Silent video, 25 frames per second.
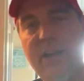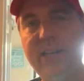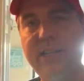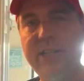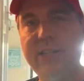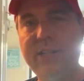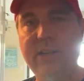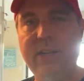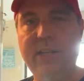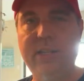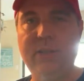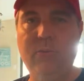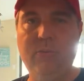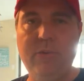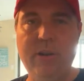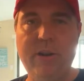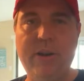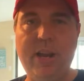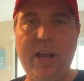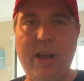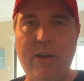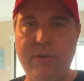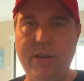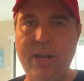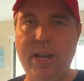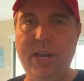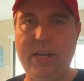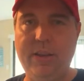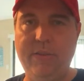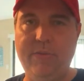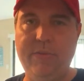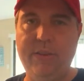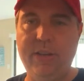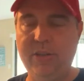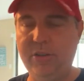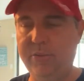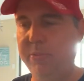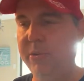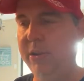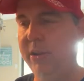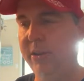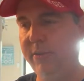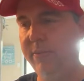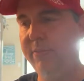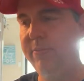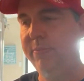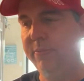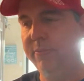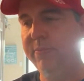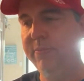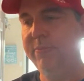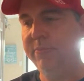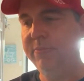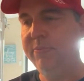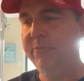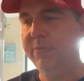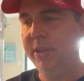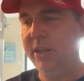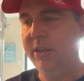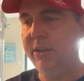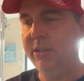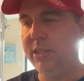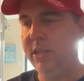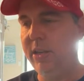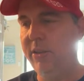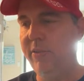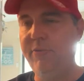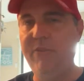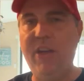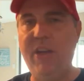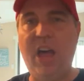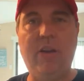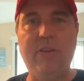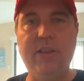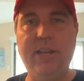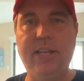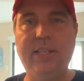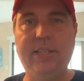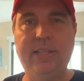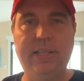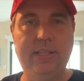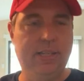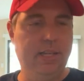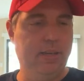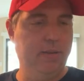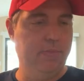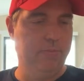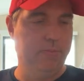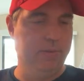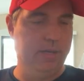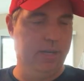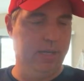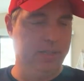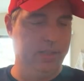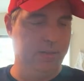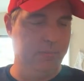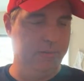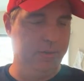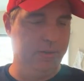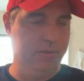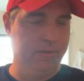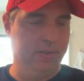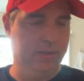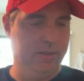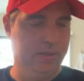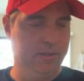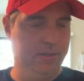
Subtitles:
as good as Weird Al Yankovic, but it's a valiant attempt, I suppose.